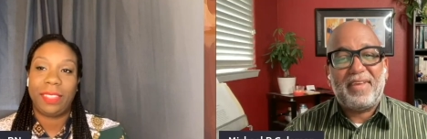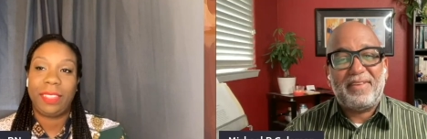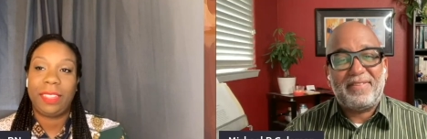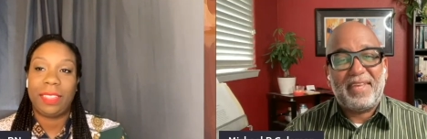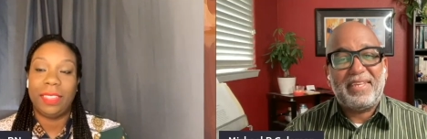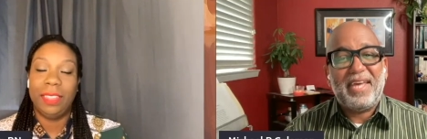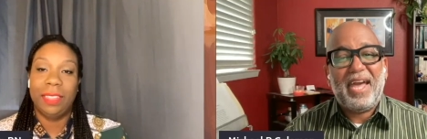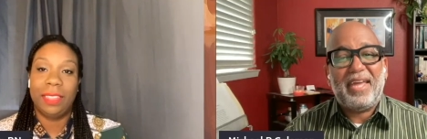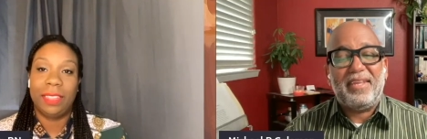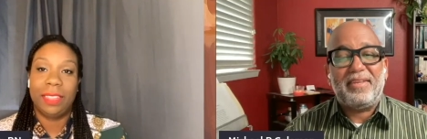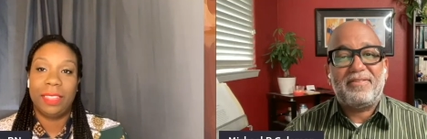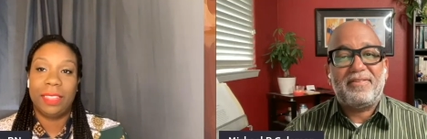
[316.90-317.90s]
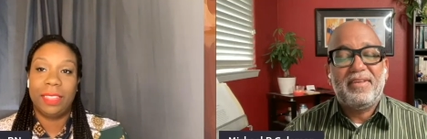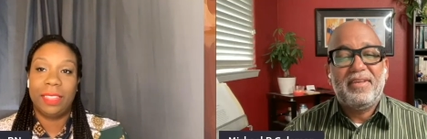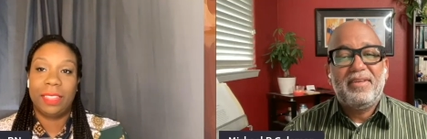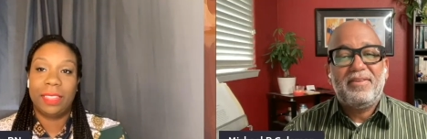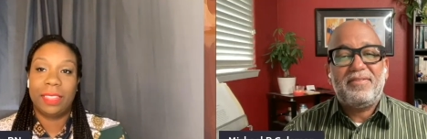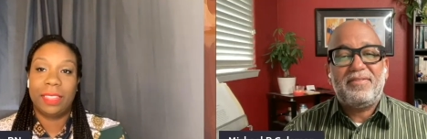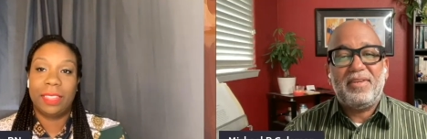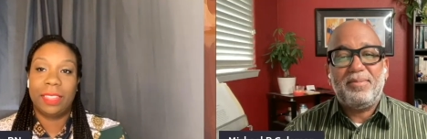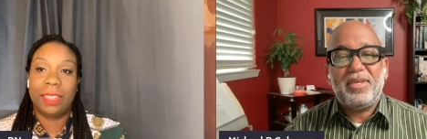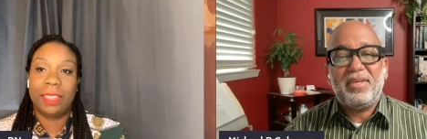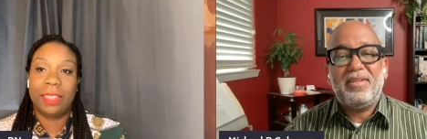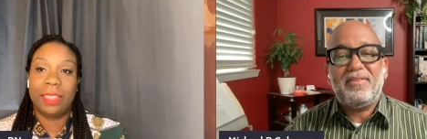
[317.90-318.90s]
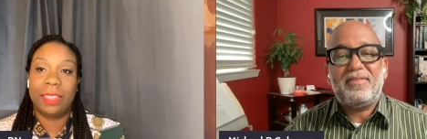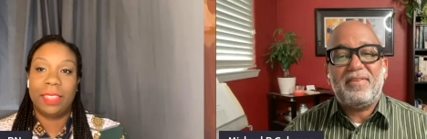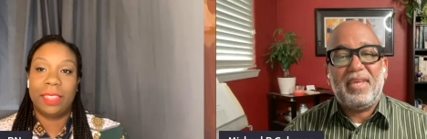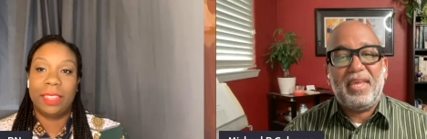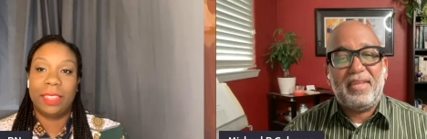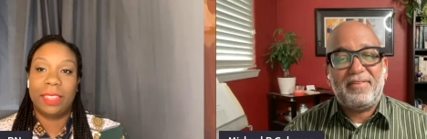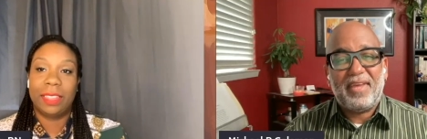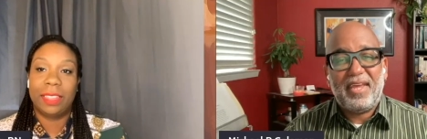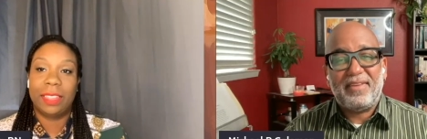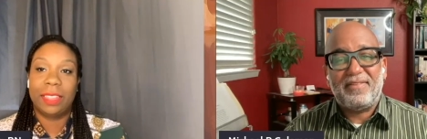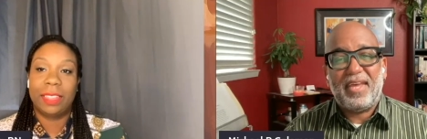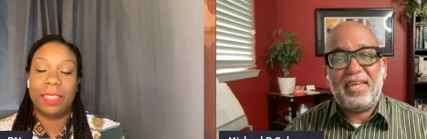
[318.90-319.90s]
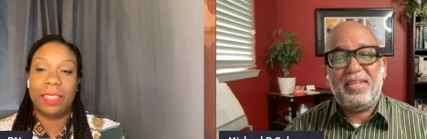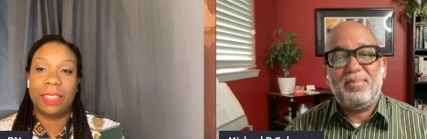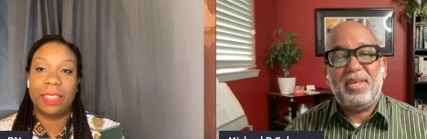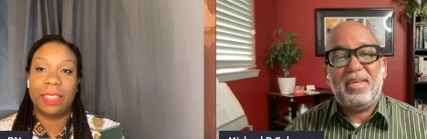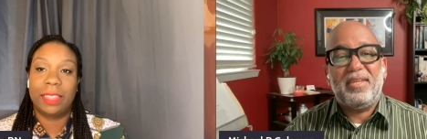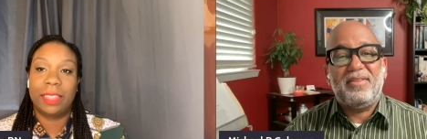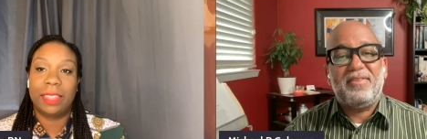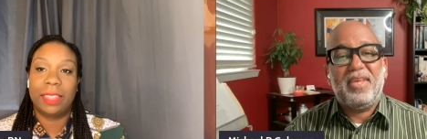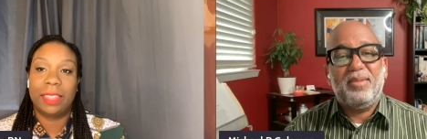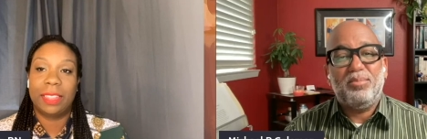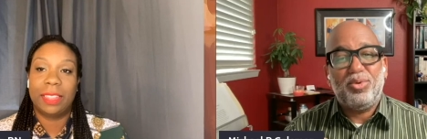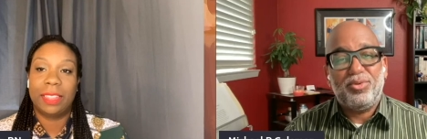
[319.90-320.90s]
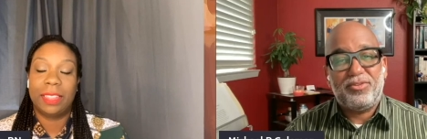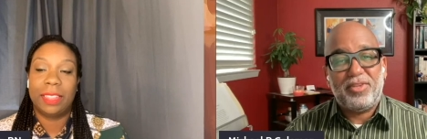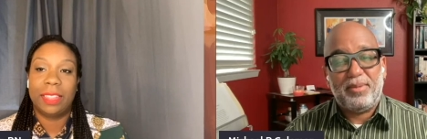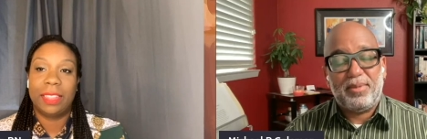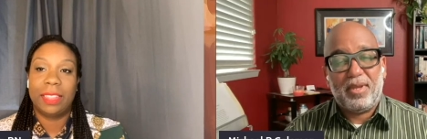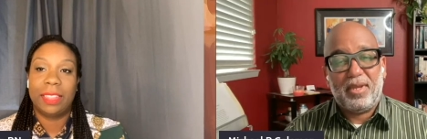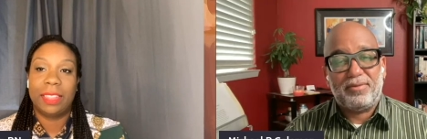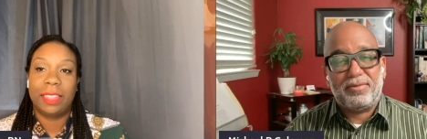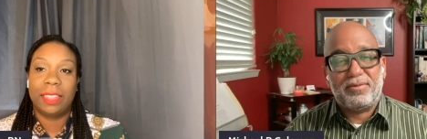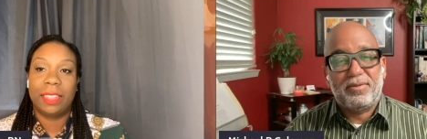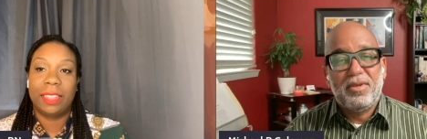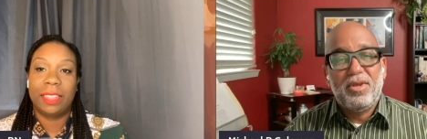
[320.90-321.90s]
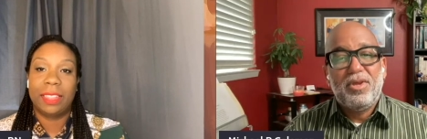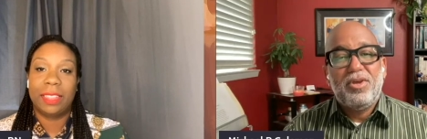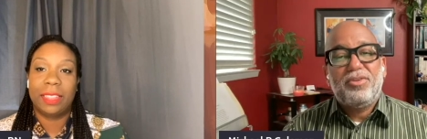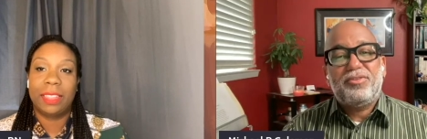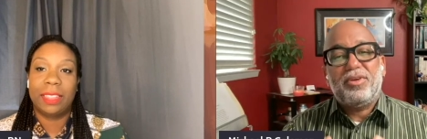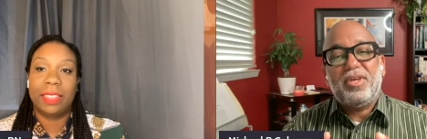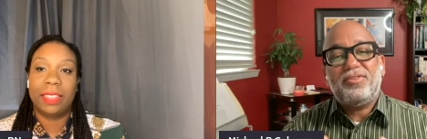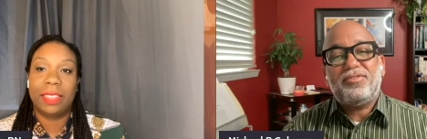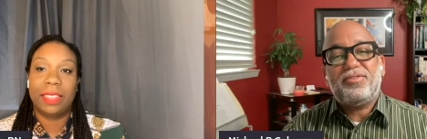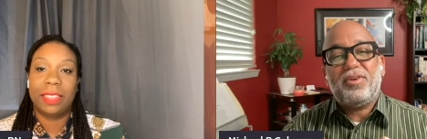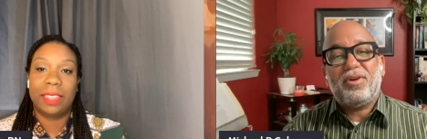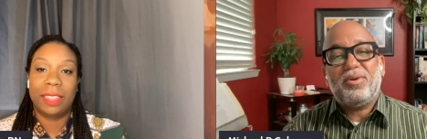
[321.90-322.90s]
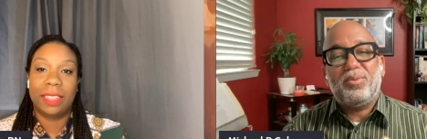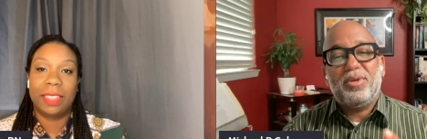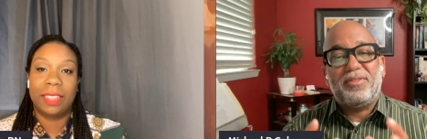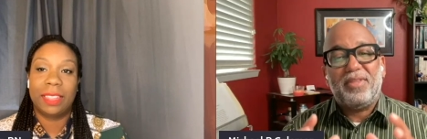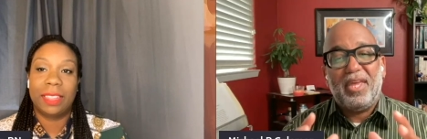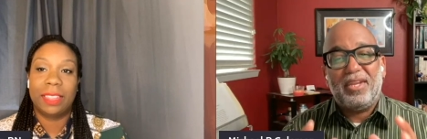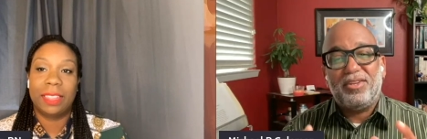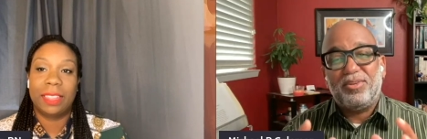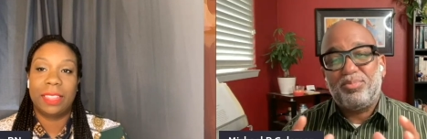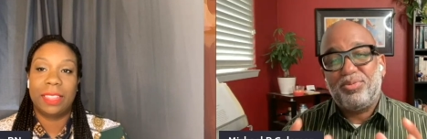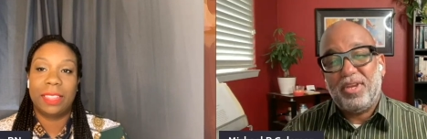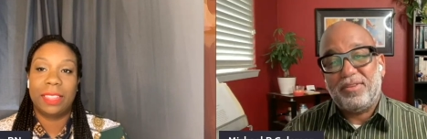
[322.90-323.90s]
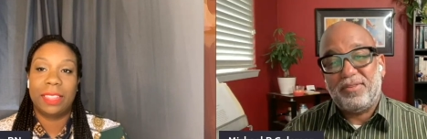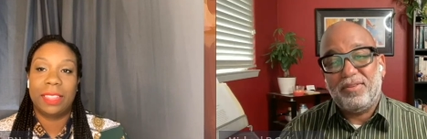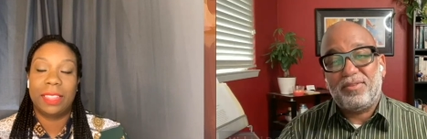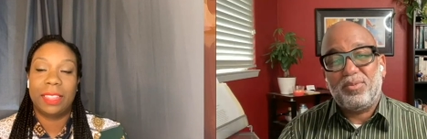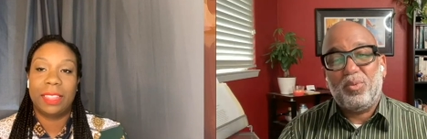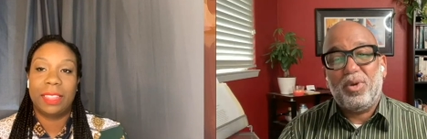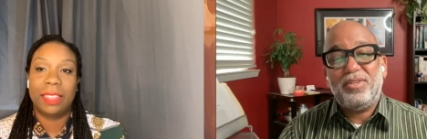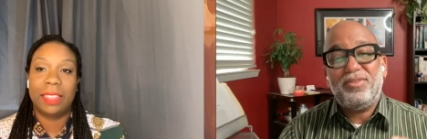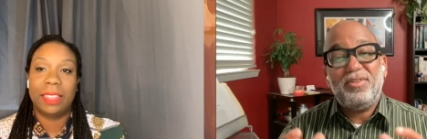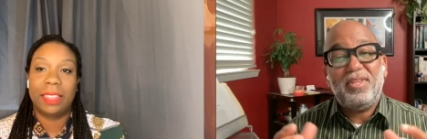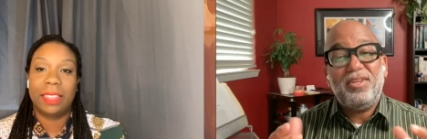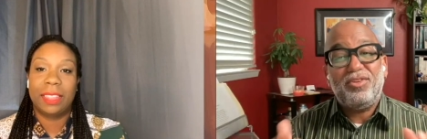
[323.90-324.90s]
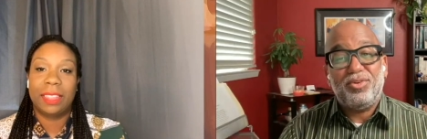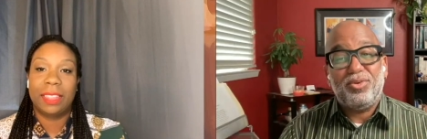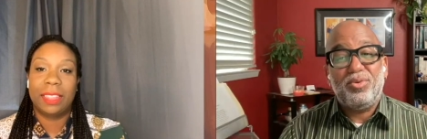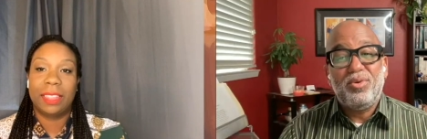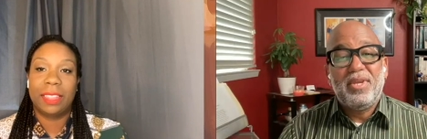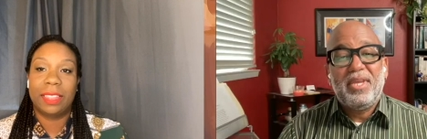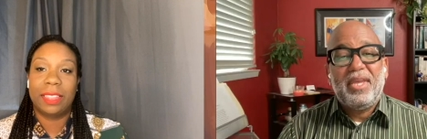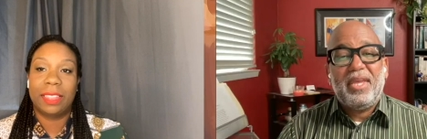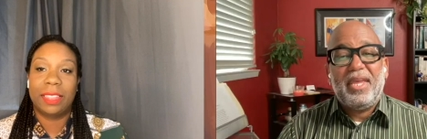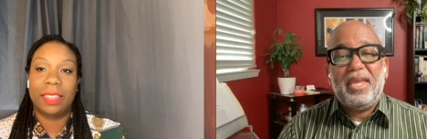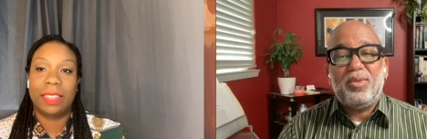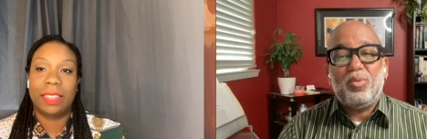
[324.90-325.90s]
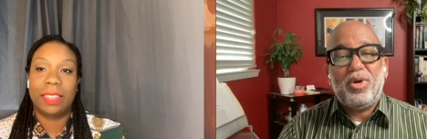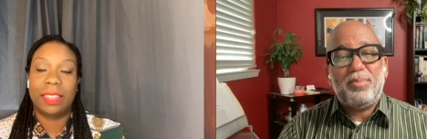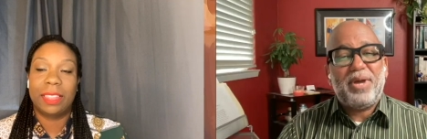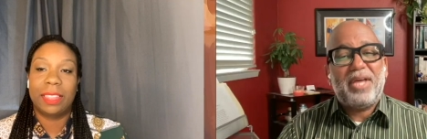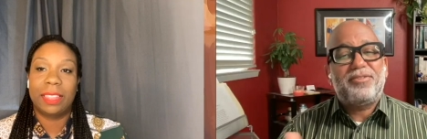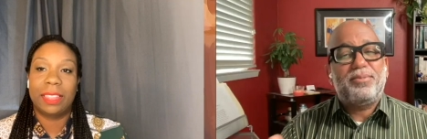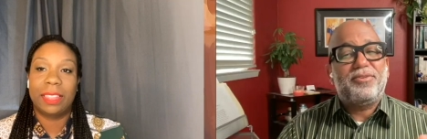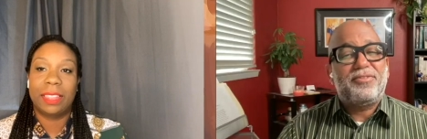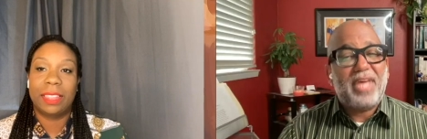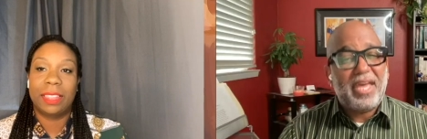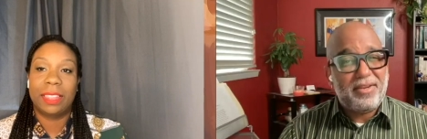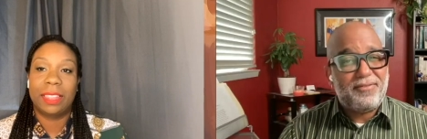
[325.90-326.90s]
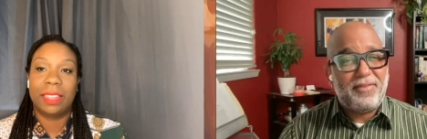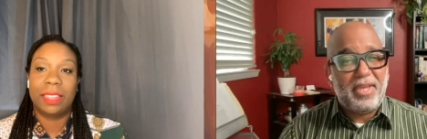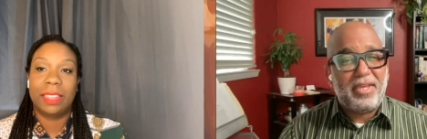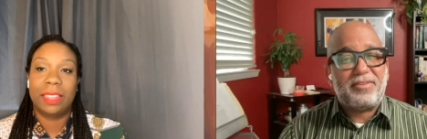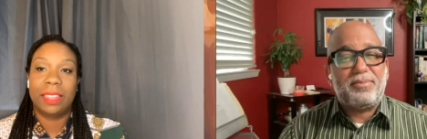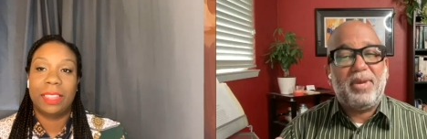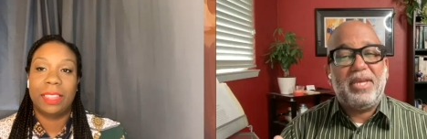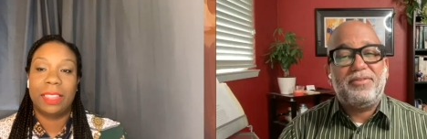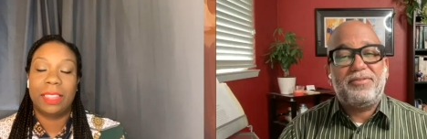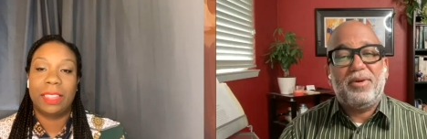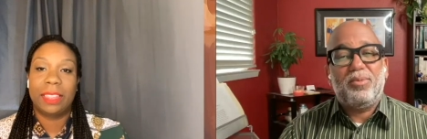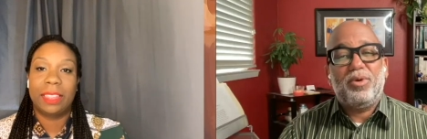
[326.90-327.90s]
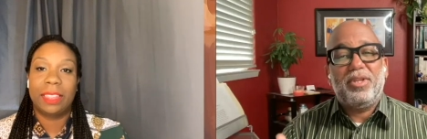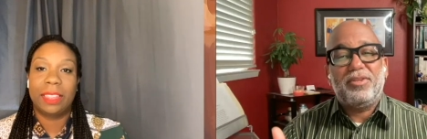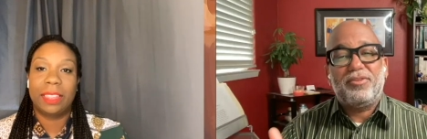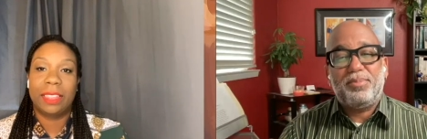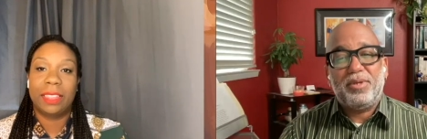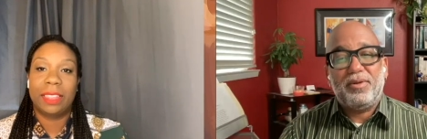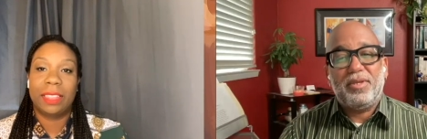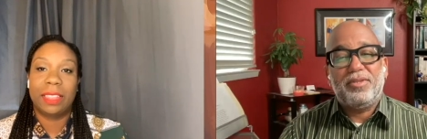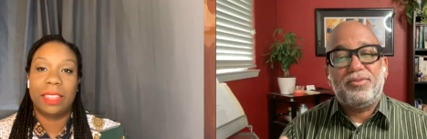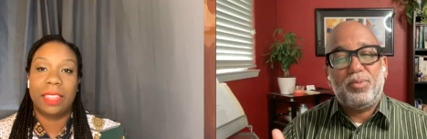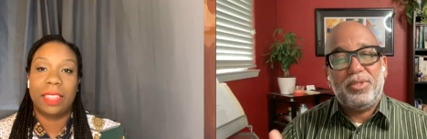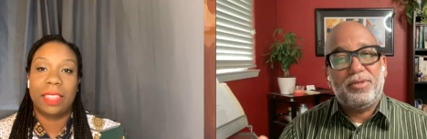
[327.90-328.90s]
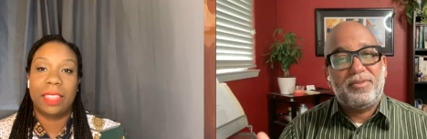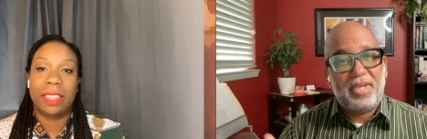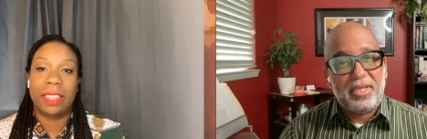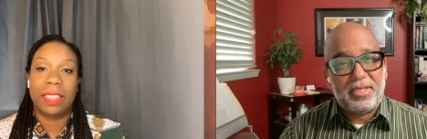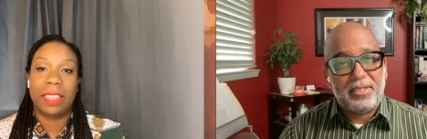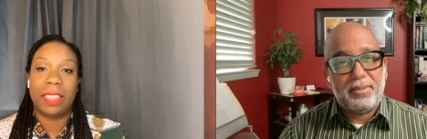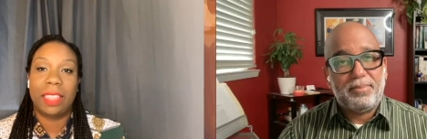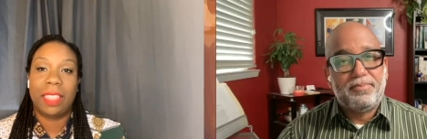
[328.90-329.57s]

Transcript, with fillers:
Speaker 1: antipsychotics, stimulants, anti anxiety meds, and mood stabilizers. So let's start with antidepressants. What do they do, and what possible side effects might someone experience when they're taking